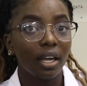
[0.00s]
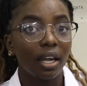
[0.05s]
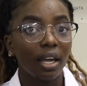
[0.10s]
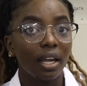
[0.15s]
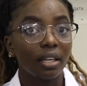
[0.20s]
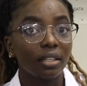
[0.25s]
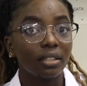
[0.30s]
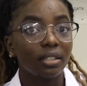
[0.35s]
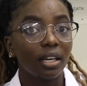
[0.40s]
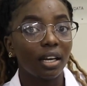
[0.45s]

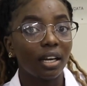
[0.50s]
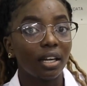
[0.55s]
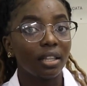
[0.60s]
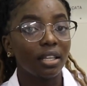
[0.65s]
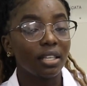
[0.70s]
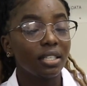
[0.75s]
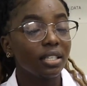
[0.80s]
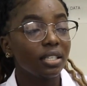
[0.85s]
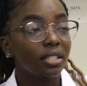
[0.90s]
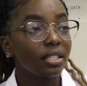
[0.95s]
and
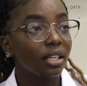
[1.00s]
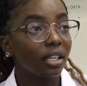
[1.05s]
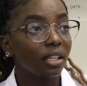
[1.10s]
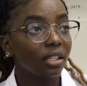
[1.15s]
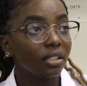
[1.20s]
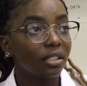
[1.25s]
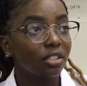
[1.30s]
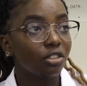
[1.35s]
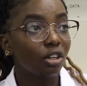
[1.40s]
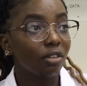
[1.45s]
this
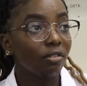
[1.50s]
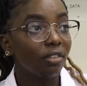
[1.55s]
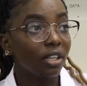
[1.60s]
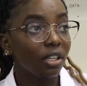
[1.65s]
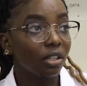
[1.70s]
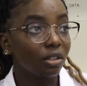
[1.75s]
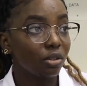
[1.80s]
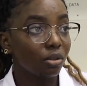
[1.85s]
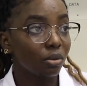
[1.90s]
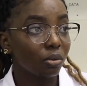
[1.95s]
entailed
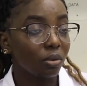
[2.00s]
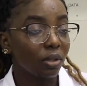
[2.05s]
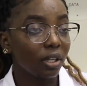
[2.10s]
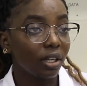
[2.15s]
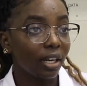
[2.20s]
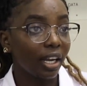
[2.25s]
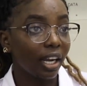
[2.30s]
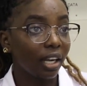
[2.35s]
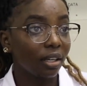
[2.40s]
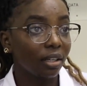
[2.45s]
traveling to the
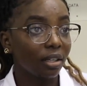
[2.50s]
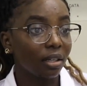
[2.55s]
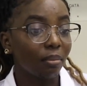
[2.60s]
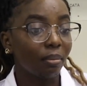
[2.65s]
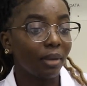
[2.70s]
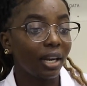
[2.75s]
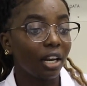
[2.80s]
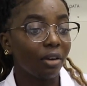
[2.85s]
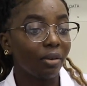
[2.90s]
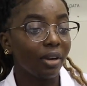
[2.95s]
9
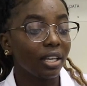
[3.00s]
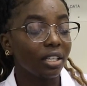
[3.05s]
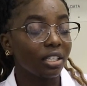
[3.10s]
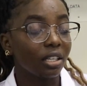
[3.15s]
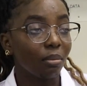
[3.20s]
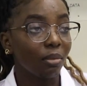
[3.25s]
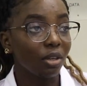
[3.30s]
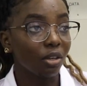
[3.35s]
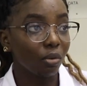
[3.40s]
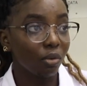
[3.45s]
malaria
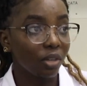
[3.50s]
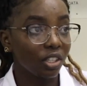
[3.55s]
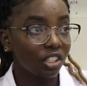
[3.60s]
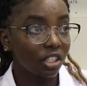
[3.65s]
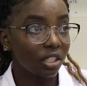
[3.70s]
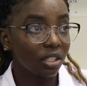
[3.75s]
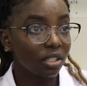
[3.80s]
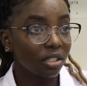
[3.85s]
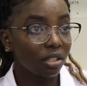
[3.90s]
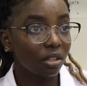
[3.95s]
endemic
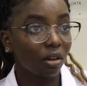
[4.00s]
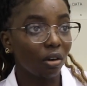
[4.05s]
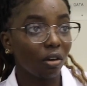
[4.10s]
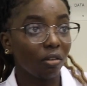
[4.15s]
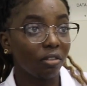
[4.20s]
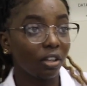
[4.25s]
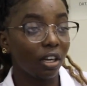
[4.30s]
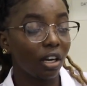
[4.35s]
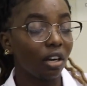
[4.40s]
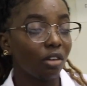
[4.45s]
regions
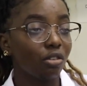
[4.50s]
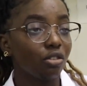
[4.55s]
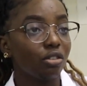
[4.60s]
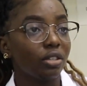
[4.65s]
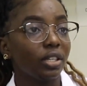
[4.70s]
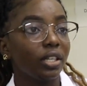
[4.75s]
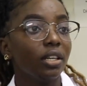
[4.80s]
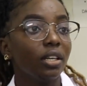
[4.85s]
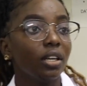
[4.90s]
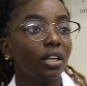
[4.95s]
of the
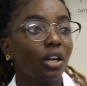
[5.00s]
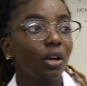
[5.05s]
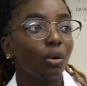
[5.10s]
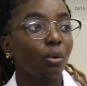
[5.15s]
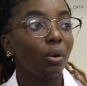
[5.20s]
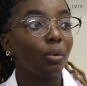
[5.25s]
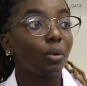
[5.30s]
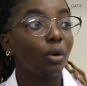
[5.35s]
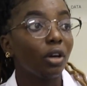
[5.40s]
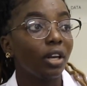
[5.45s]
country,
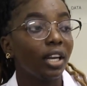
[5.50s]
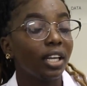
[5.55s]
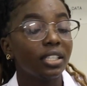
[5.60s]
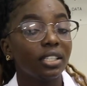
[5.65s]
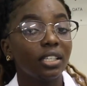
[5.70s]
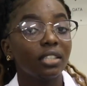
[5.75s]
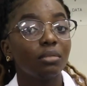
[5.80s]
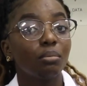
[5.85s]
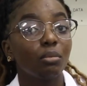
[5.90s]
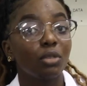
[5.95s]
where we
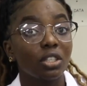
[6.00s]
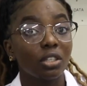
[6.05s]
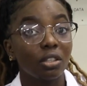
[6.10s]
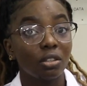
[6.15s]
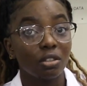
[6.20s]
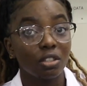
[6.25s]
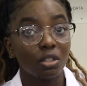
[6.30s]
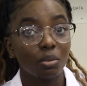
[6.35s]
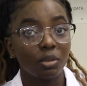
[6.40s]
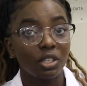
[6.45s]
collected
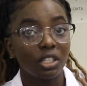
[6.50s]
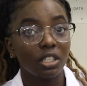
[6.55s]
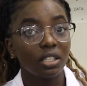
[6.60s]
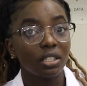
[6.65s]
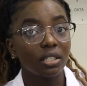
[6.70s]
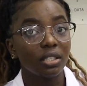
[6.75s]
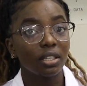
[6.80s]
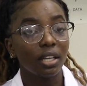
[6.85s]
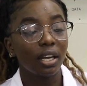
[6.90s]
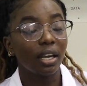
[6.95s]
mosquito
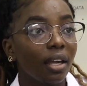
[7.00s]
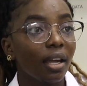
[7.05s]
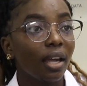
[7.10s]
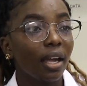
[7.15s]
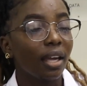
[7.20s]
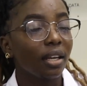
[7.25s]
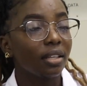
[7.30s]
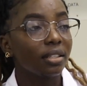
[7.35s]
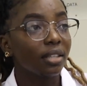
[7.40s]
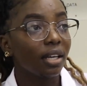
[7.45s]
species.
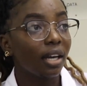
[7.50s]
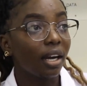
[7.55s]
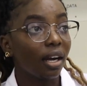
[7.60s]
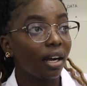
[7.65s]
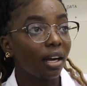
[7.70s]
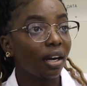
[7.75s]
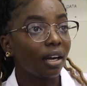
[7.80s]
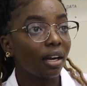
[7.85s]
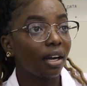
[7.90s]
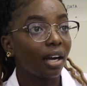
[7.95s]
And
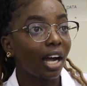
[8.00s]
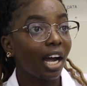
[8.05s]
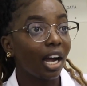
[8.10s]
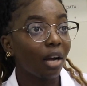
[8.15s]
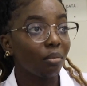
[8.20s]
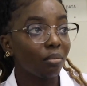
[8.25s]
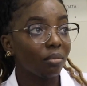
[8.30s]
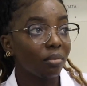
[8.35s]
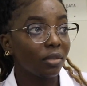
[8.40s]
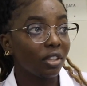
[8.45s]

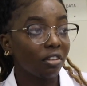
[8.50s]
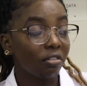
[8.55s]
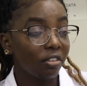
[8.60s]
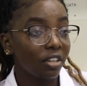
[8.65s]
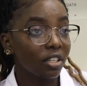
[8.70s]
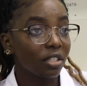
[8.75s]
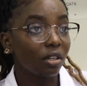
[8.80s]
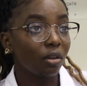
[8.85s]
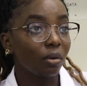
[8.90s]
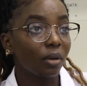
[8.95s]
I'm the
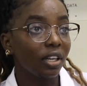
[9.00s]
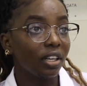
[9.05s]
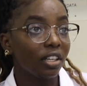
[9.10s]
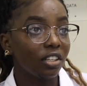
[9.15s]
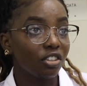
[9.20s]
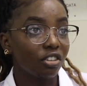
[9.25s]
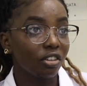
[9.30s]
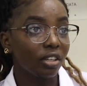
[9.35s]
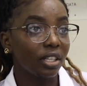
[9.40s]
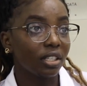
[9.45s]
first locally
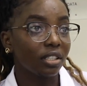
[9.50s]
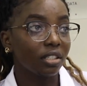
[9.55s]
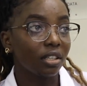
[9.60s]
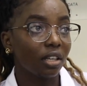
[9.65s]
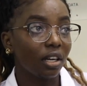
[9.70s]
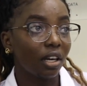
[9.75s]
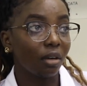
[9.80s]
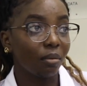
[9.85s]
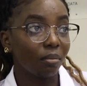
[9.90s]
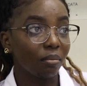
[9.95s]
trained
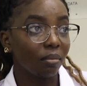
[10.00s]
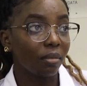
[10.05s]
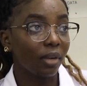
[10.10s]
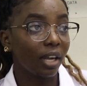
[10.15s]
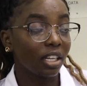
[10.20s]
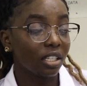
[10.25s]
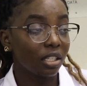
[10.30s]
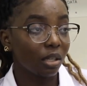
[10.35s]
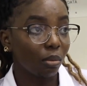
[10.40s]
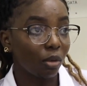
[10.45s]

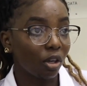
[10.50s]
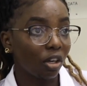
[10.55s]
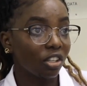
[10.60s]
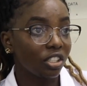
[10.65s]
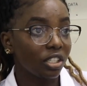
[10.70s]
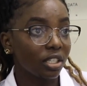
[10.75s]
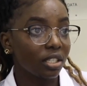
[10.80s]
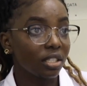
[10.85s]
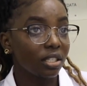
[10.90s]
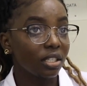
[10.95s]

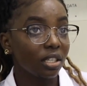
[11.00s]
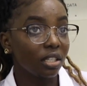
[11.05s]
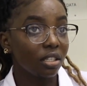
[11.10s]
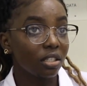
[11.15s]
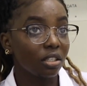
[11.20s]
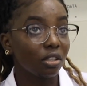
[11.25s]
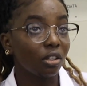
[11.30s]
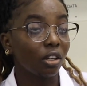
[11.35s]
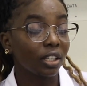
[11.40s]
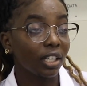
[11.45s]
entomologist
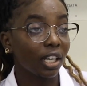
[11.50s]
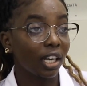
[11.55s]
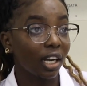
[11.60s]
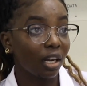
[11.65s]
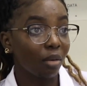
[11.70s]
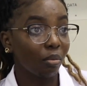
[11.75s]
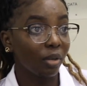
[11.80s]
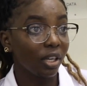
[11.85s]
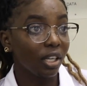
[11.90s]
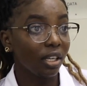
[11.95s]
since Dr.
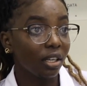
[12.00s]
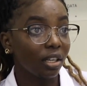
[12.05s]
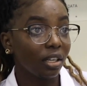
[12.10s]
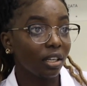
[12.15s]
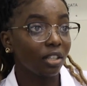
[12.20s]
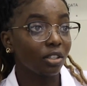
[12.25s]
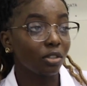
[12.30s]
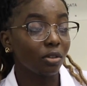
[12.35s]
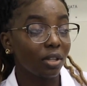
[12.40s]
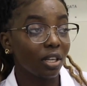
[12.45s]
Kamwi
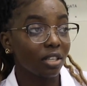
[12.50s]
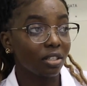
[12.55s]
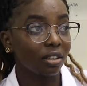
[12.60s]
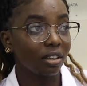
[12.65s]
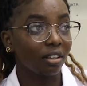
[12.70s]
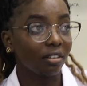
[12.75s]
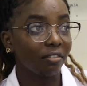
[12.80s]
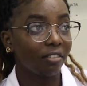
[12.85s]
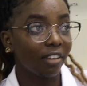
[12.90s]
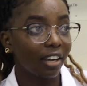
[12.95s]
in
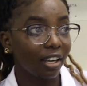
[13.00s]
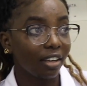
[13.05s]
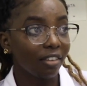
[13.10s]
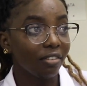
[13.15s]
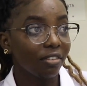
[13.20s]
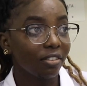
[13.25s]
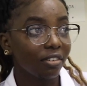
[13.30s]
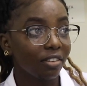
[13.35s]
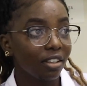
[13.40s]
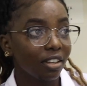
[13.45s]

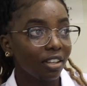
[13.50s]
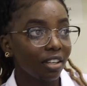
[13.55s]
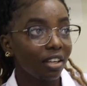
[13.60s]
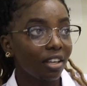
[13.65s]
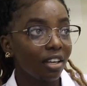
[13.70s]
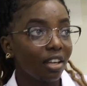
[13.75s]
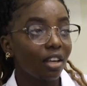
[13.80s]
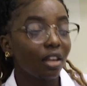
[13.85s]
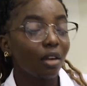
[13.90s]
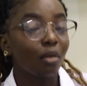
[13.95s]

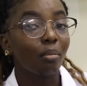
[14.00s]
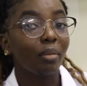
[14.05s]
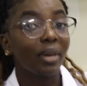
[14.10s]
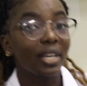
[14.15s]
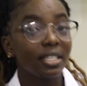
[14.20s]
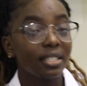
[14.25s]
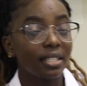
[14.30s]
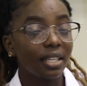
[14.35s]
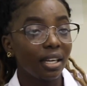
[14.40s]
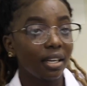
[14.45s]
2005. My
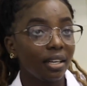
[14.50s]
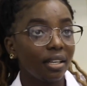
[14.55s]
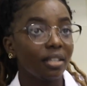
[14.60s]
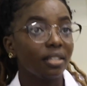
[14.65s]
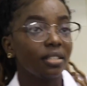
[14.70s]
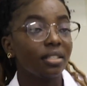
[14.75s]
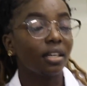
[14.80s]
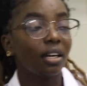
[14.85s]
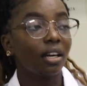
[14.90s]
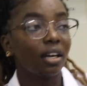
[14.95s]

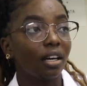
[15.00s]
studies,